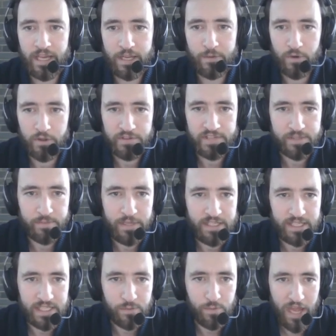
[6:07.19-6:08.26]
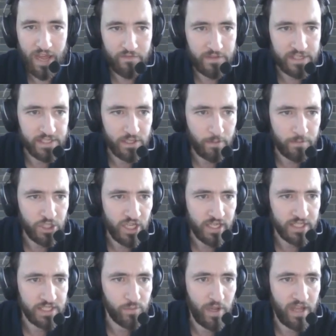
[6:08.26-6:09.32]
And what this means is we have these
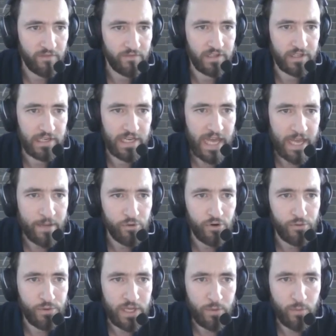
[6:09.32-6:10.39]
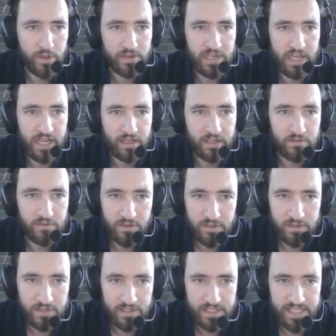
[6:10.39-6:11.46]
objects, we have a little library with like
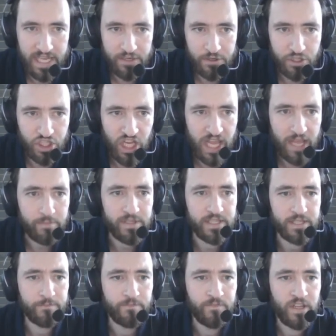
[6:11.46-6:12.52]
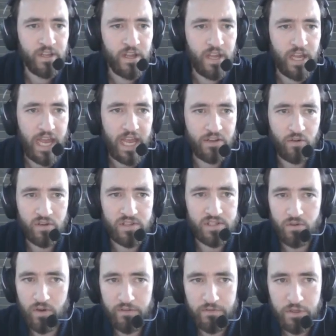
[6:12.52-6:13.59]
standard shapes, and
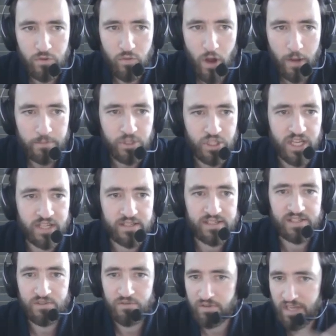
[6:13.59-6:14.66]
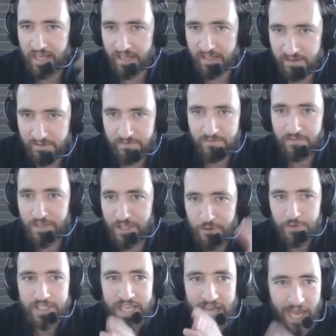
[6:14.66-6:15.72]
also a few objects to like
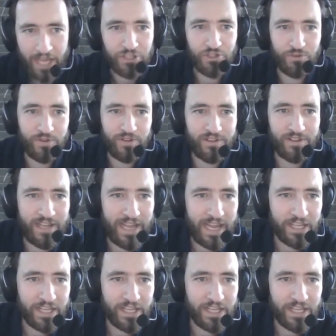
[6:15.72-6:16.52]
use actual